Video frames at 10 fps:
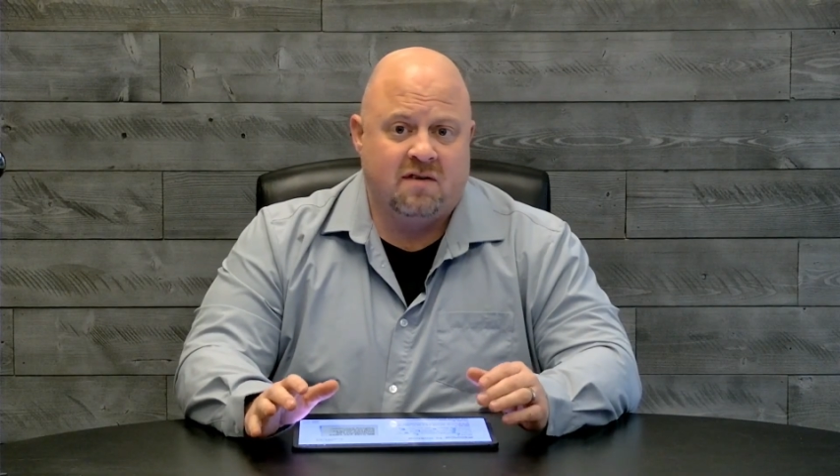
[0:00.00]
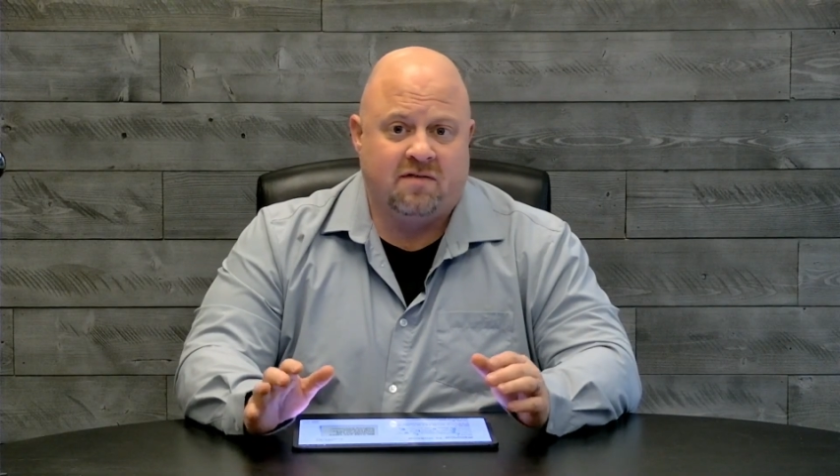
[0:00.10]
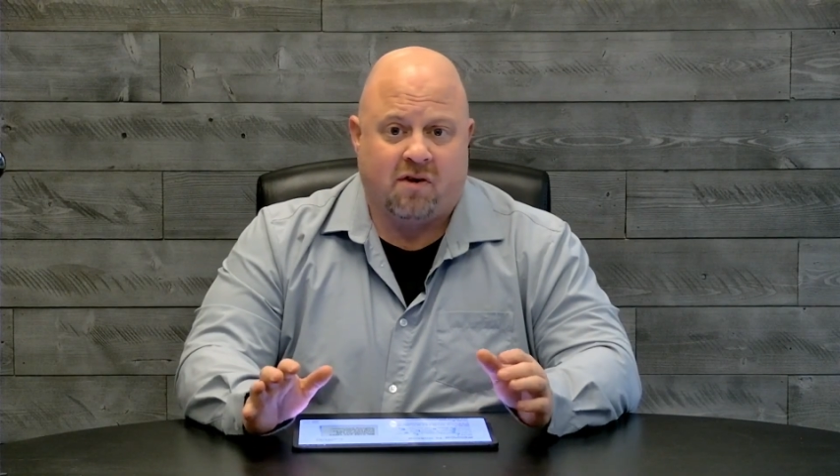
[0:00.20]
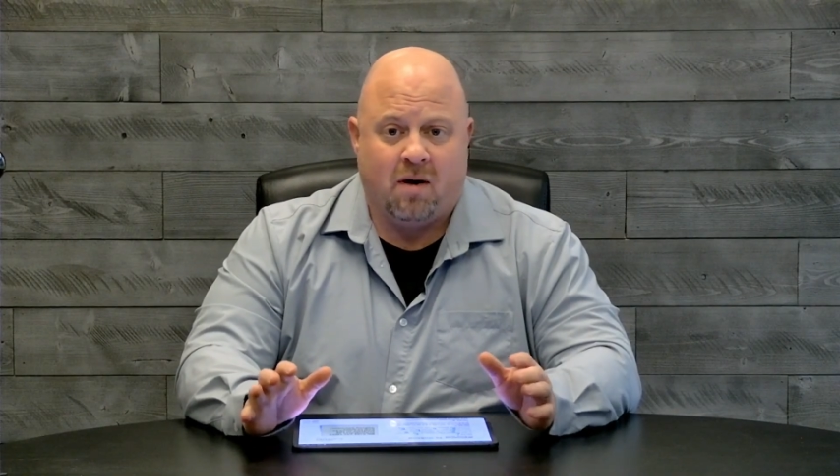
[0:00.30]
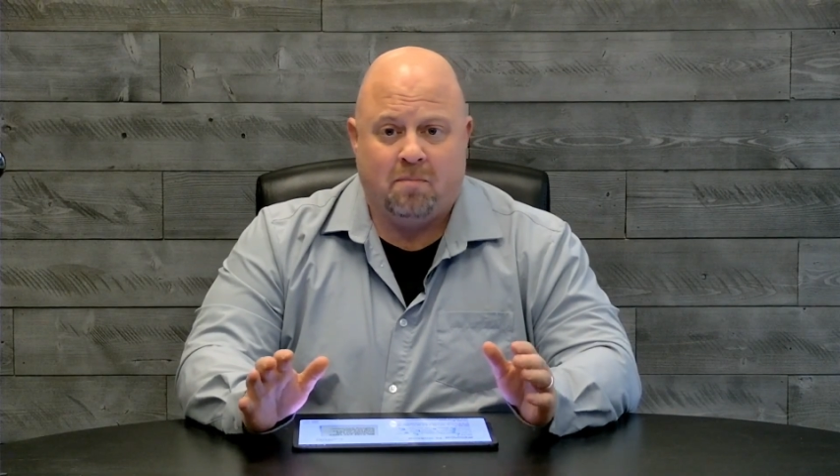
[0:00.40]

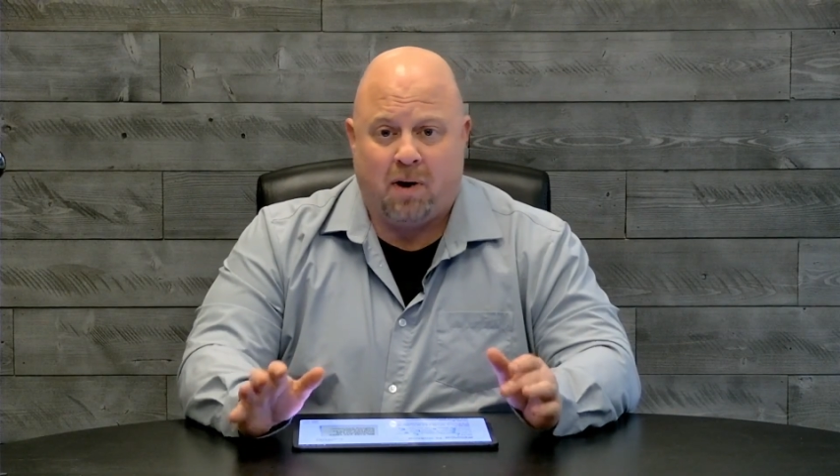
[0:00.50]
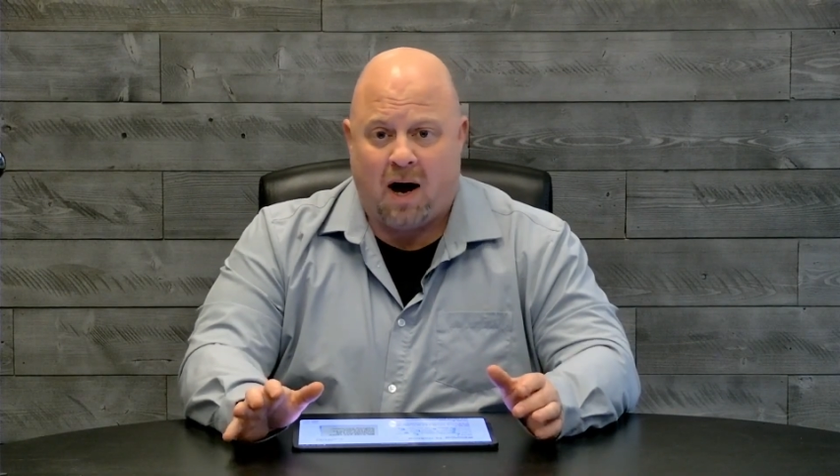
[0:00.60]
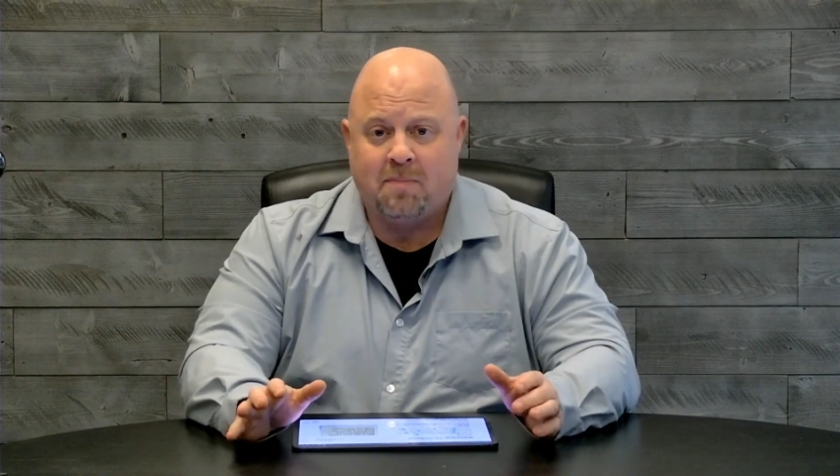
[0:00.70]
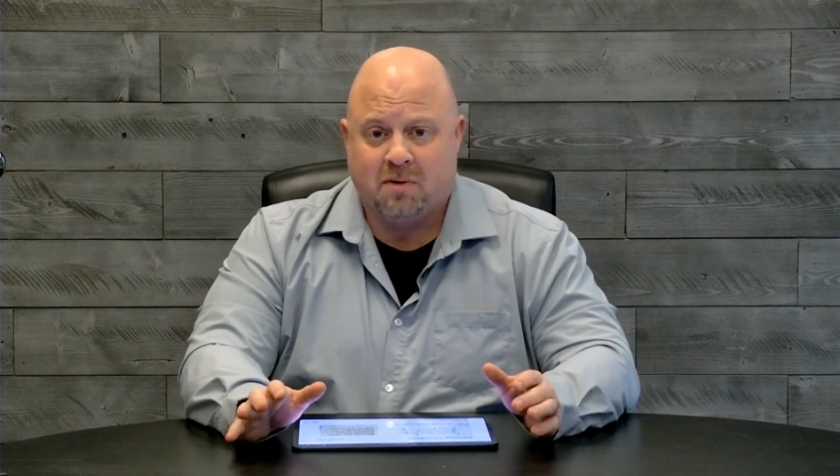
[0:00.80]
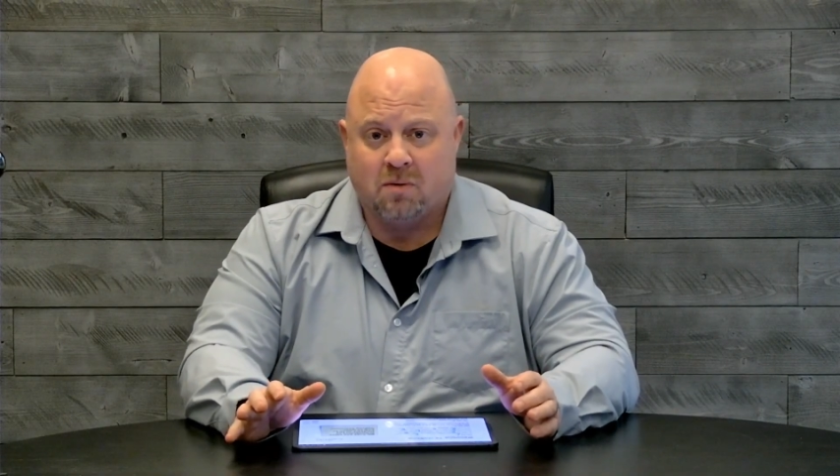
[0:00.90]
from
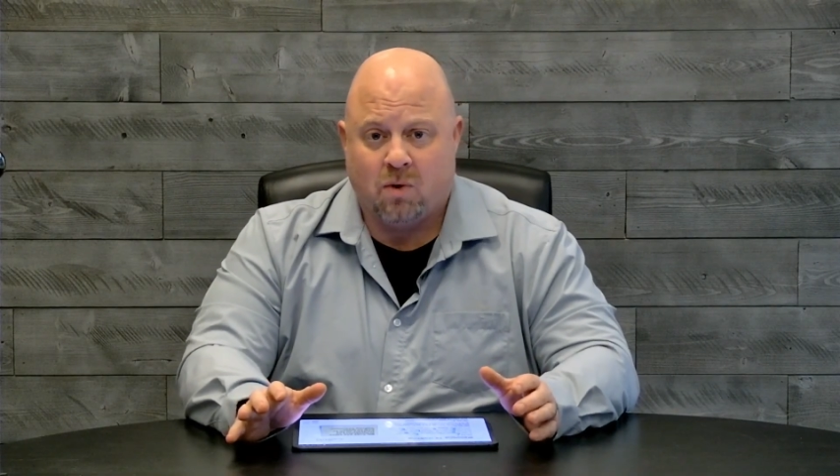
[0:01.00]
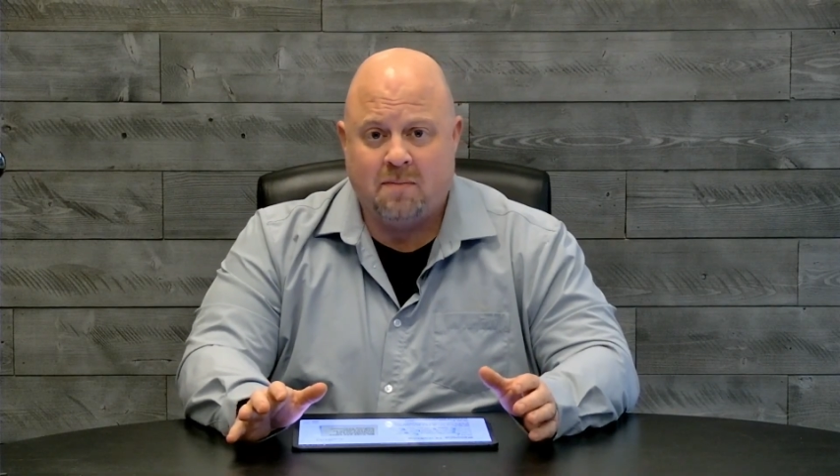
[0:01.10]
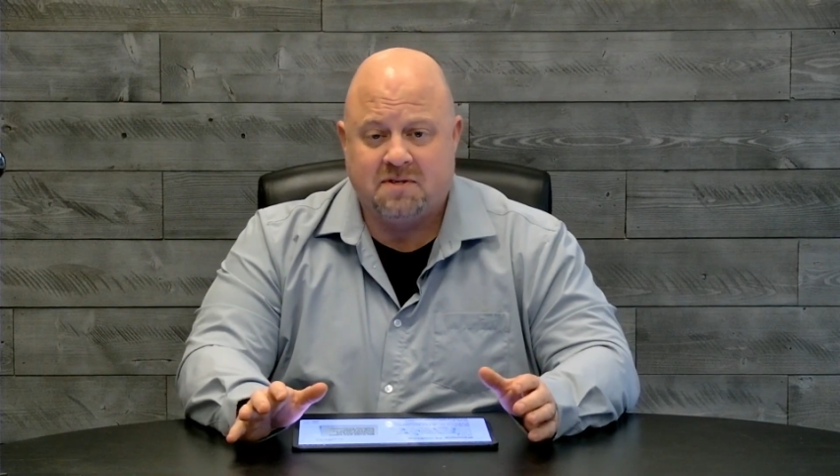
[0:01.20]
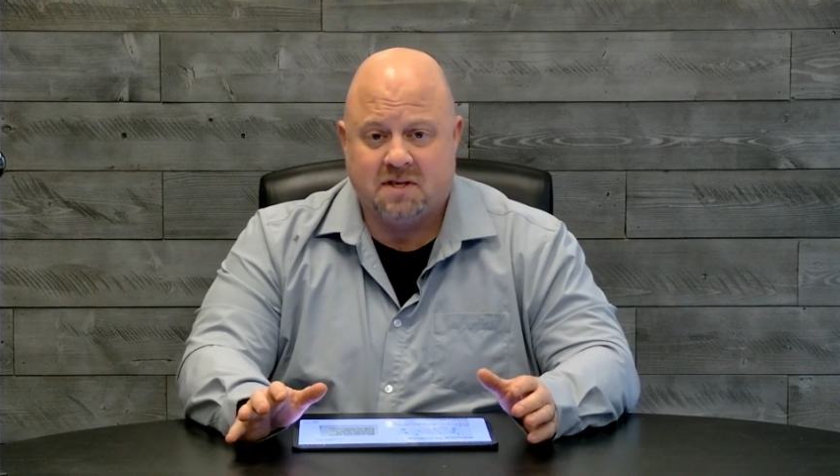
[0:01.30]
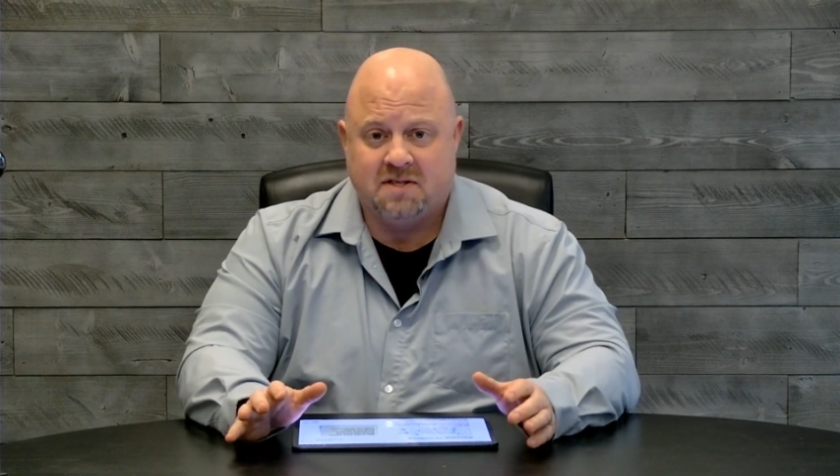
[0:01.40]
popular
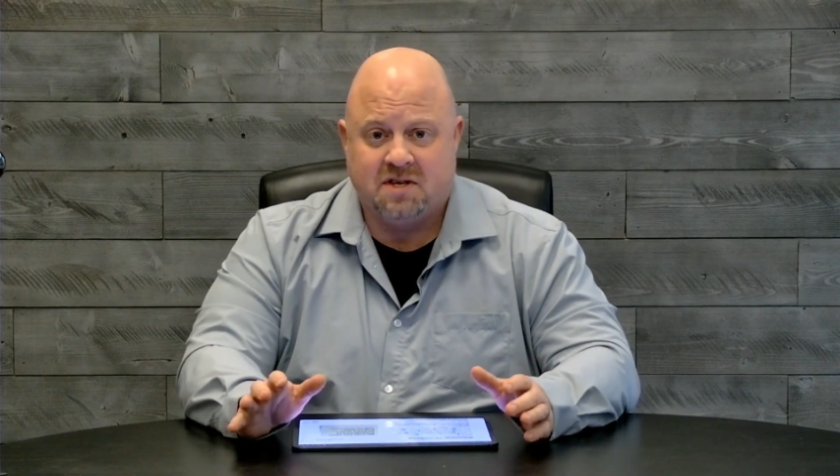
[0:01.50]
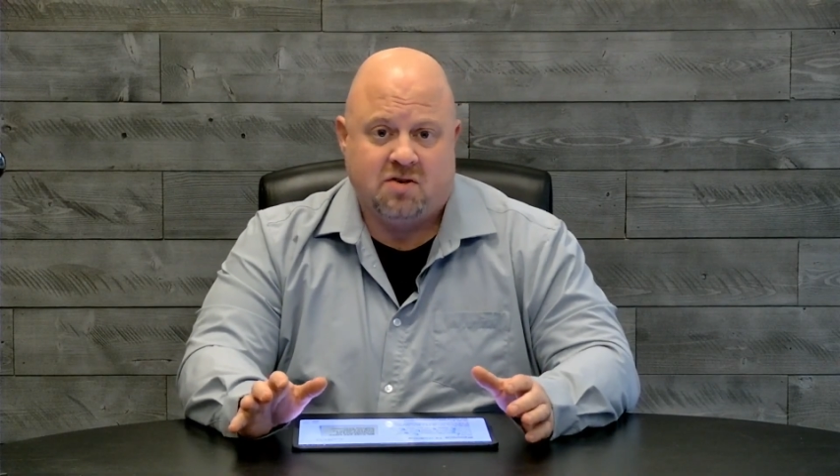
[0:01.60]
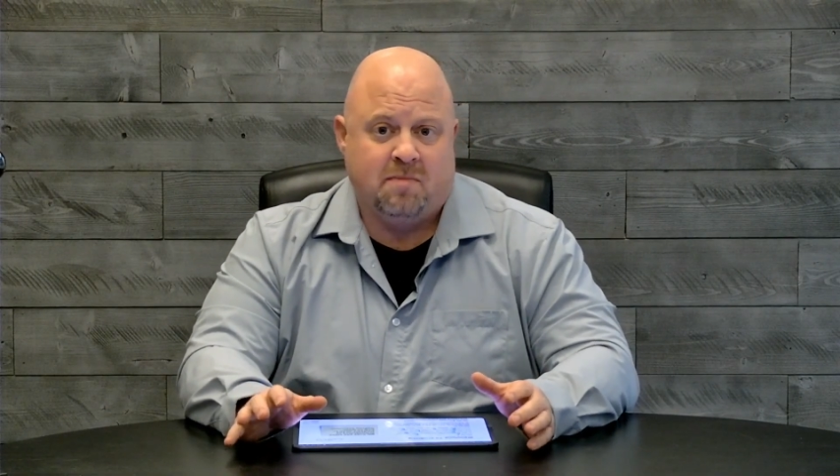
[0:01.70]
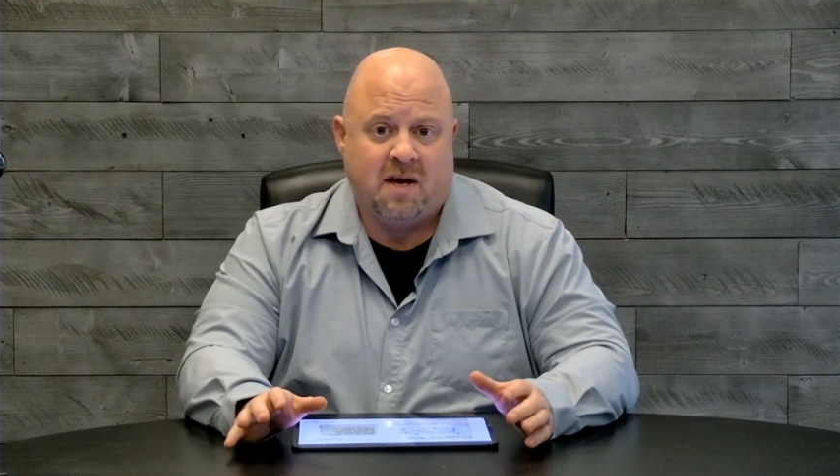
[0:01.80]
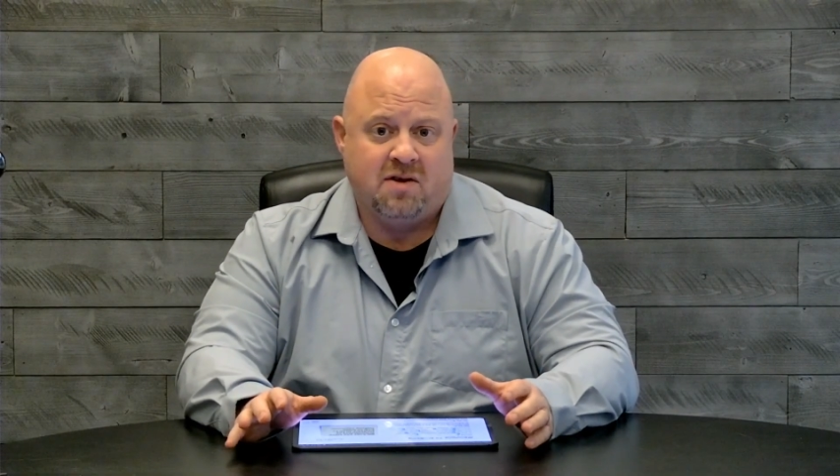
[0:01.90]
websites that
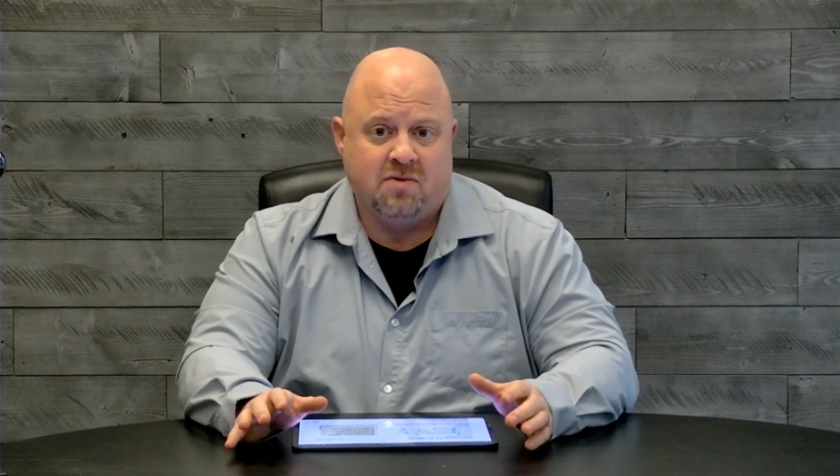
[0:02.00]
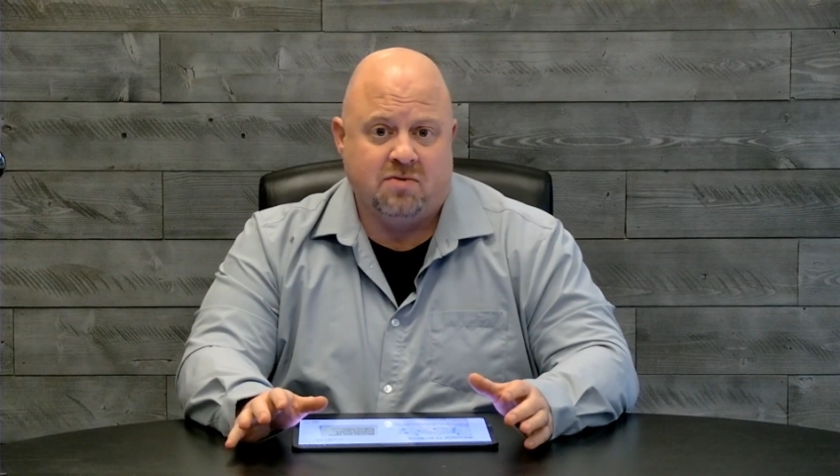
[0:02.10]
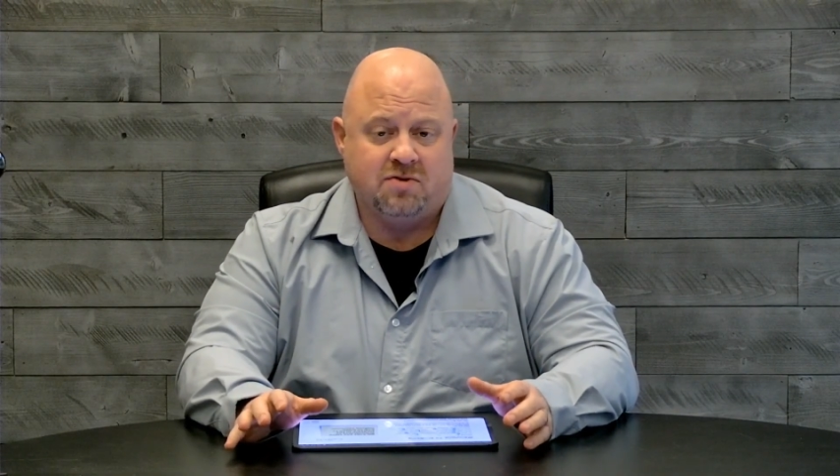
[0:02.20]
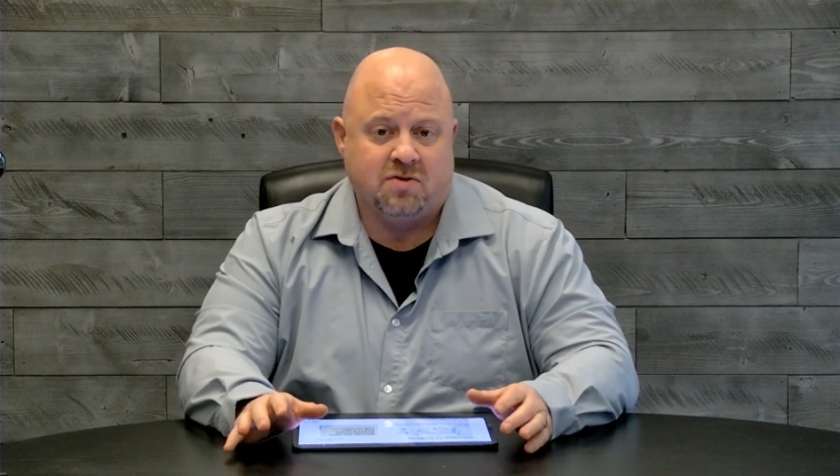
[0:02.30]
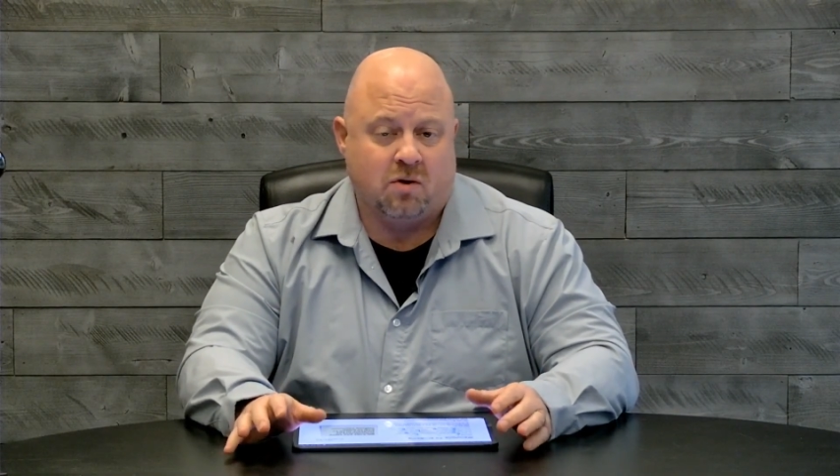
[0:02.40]
you may use